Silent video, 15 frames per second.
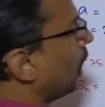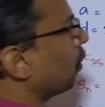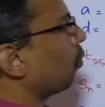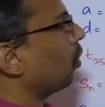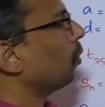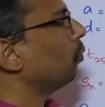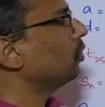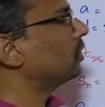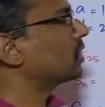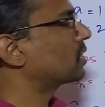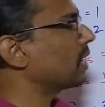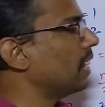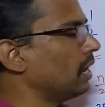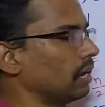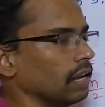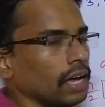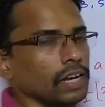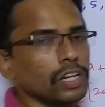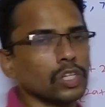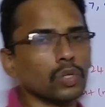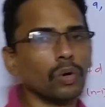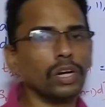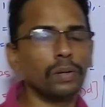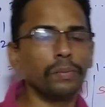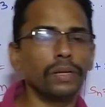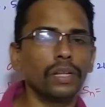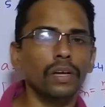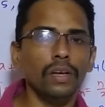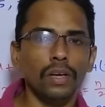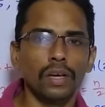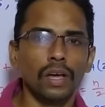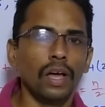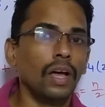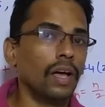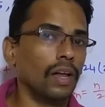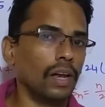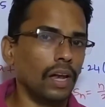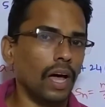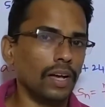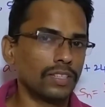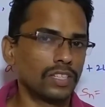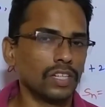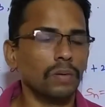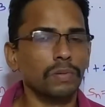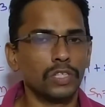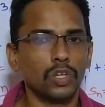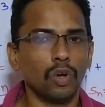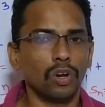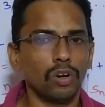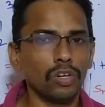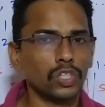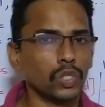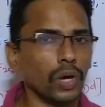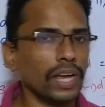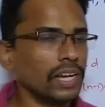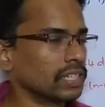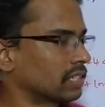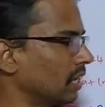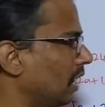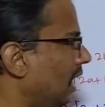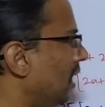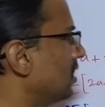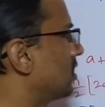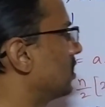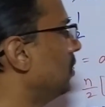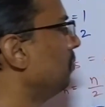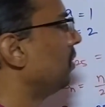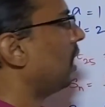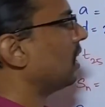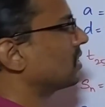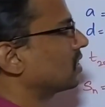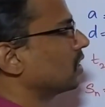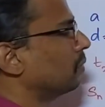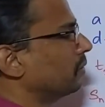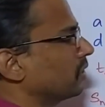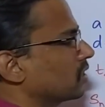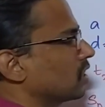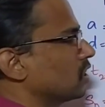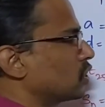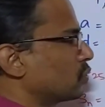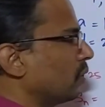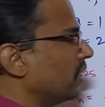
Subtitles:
And what about this l? L is going to be the last term, is it or not? So L is the last term in the sense